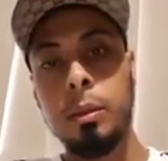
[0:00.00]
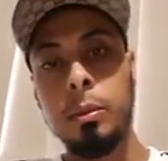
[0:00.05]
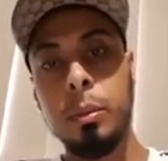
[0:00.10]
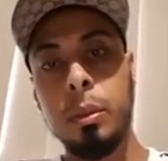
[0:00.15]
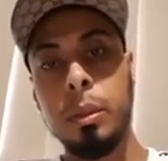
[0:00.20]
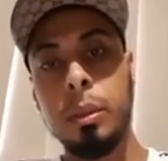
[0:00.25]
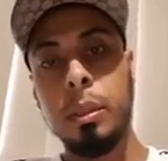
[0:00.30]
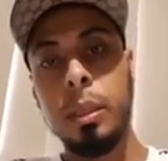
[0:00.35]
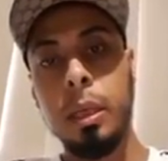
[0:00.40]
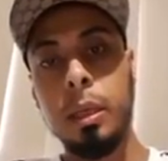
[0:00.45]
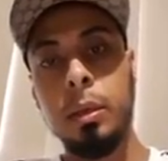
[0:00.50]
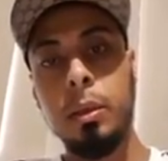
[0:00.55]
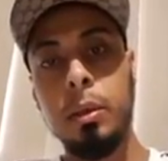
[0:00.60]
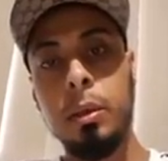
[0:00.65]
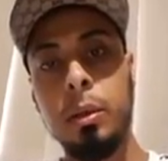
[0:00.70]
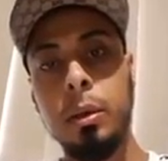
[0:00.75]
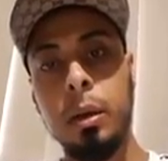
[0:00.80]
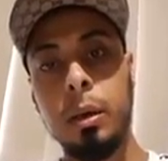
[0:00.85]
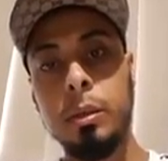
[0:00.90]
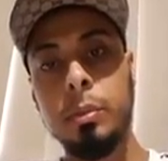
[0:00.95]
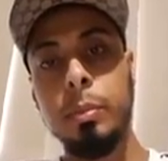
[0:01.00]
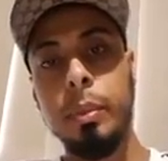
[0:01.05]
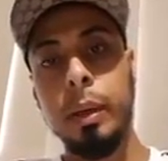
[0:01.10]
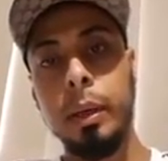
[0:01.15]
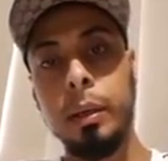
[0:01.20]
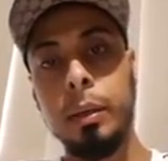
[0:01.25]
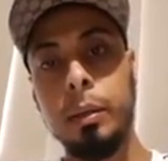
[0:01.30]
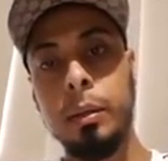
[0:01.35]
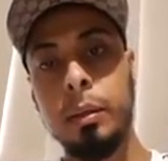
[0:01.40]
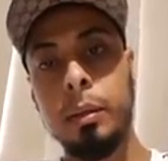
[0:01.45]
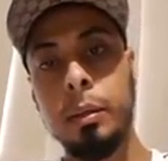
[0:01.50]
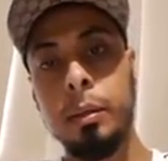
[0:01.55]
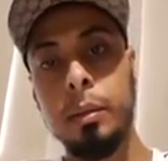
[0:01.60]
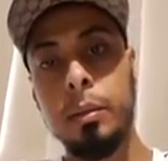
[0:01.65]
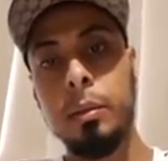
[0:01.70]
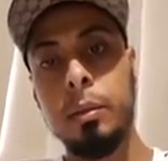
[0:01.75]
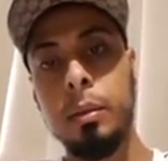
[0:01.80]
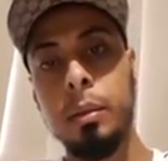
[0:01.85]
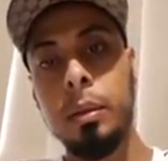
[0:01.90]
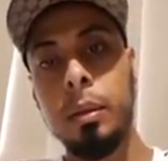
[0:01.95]
just want to take you guys back
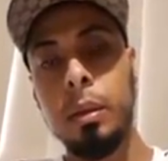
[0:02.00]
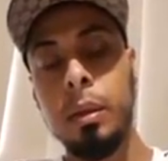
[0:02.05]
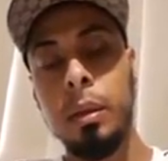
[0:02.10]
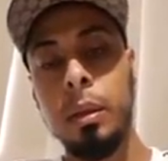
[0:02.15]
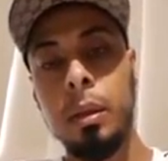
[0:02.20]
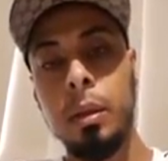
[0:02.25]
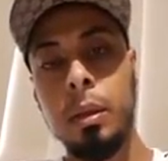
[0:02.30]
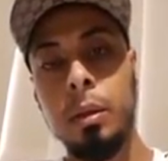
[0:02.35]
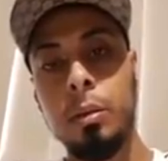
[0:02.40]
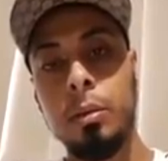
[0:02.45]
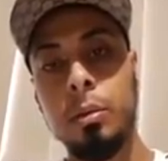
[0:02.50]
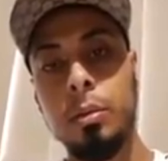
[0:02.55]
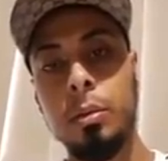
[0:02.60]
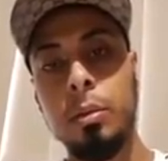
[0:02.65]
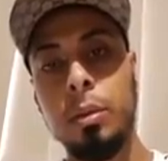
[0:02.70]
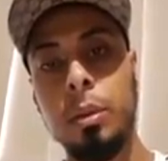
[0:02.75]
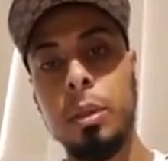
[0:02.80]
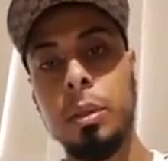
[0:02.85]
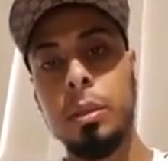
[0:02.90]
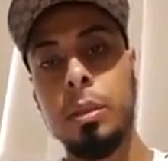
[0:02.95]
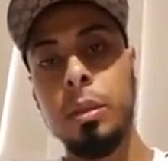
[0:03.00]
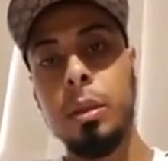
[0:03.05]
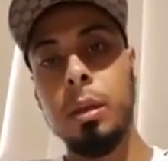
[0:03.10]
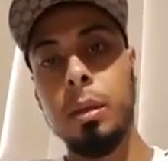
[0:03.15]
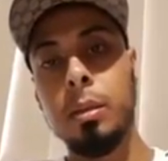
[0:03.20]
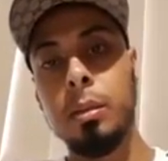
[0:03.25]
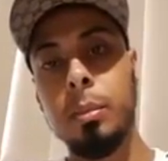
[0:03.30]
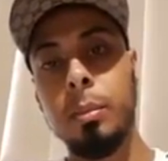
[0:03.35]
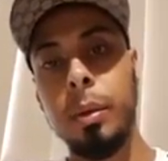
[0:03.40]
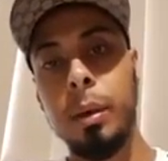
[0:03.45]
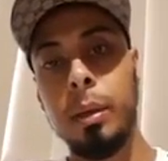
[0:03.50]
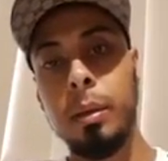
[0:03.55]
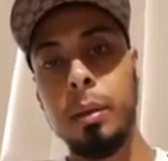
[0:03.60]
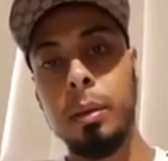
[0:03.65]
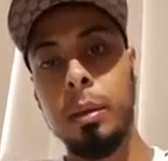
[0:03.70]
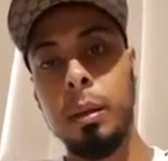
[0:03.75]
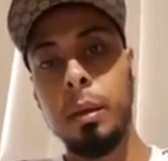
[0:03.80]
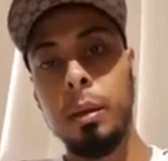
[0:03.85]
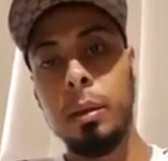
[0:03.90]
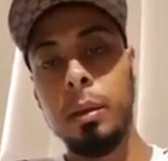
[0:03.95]
2 years ago,
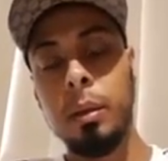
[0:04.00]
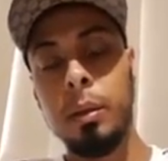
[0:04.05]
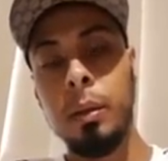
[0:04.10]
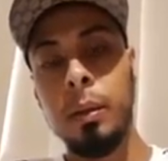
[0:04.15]
subhanAllah.